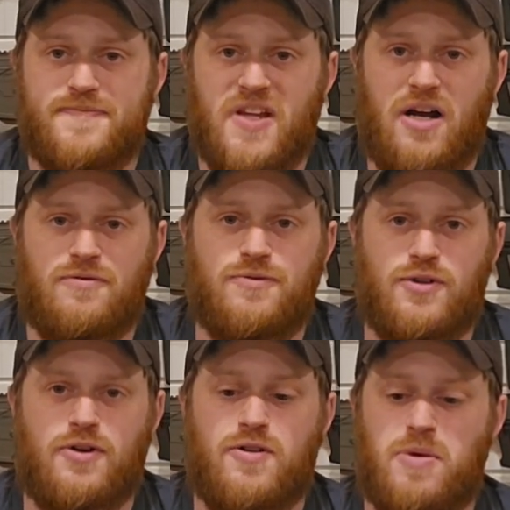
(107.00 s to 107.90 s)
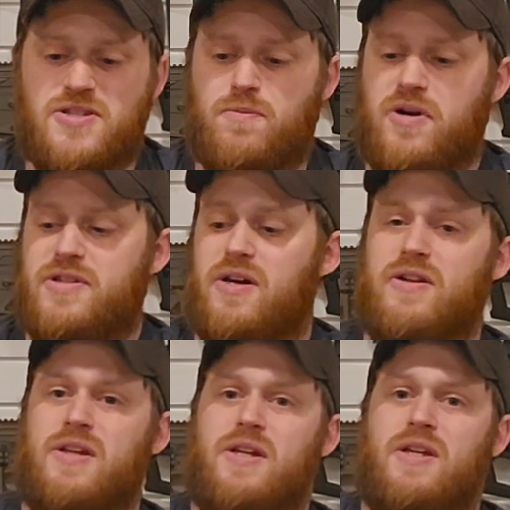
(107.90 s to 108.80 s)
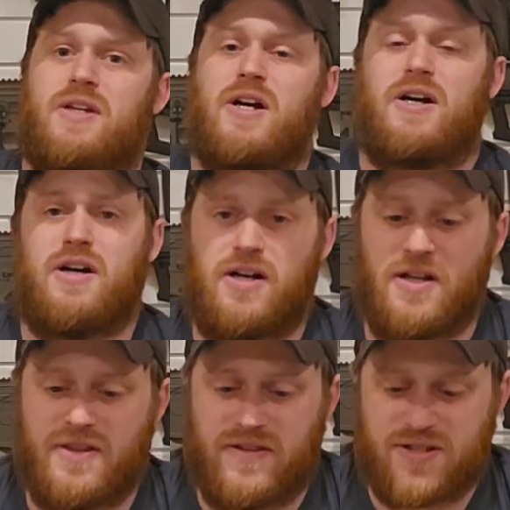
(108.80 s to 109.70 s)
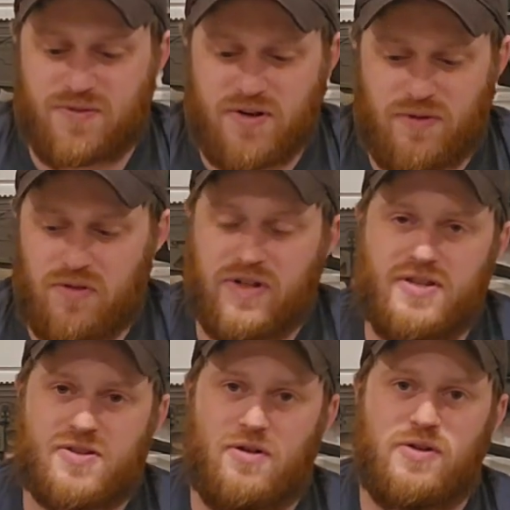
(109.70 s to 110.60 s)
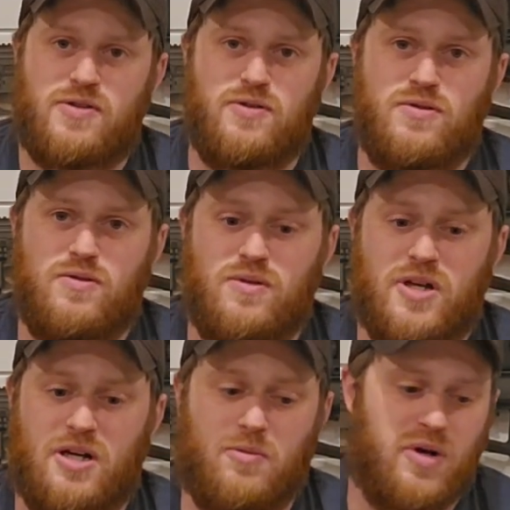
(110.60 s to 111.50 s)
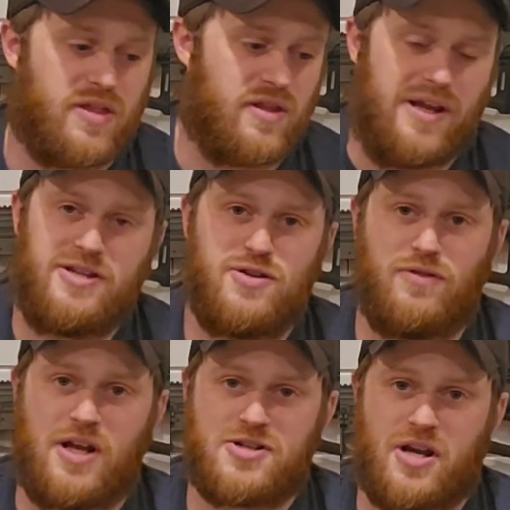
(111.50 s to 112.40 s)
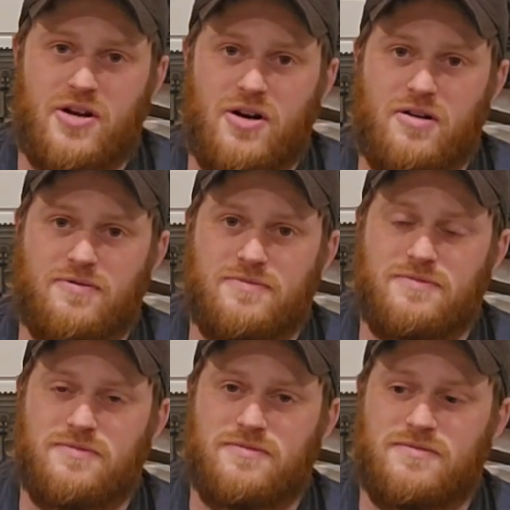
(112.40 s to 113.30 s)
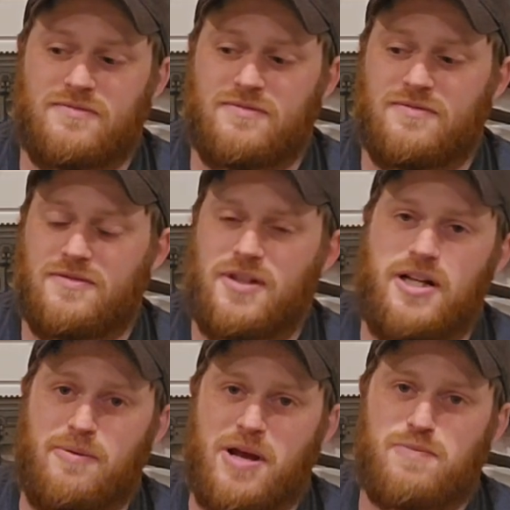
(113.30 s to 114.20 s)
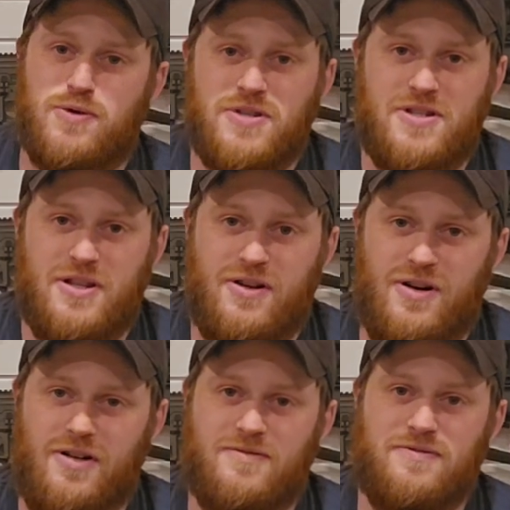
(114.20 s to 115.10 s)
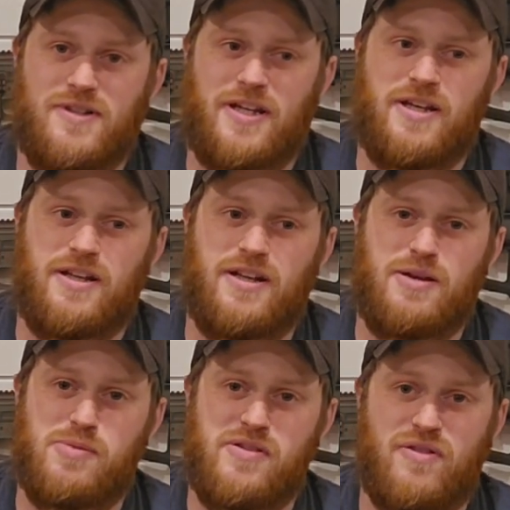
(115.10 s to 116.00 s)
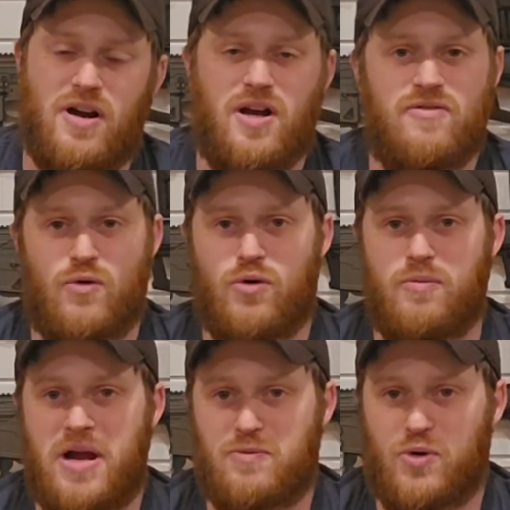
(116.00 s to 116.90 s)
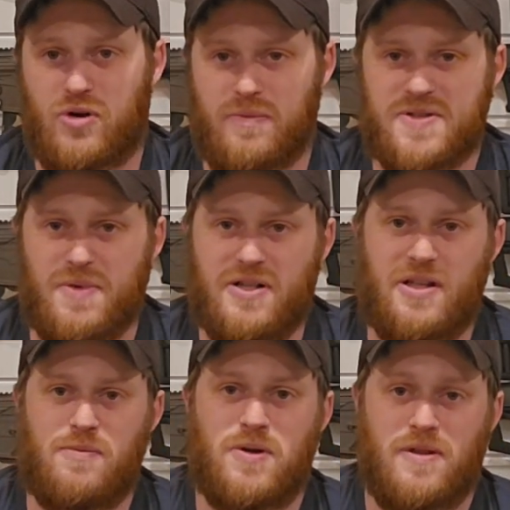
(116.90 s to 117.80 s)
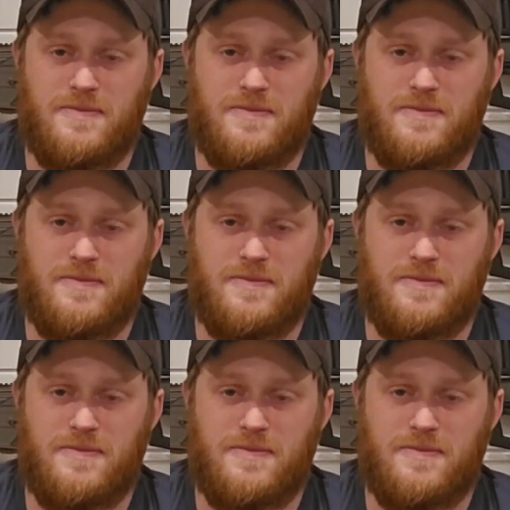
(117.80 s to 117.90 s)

Now, for the basic breakdown, this rifle is going to come with an A2 flash hider, a Magpul CTR, and a V5 or Magpul grip, as mine came with.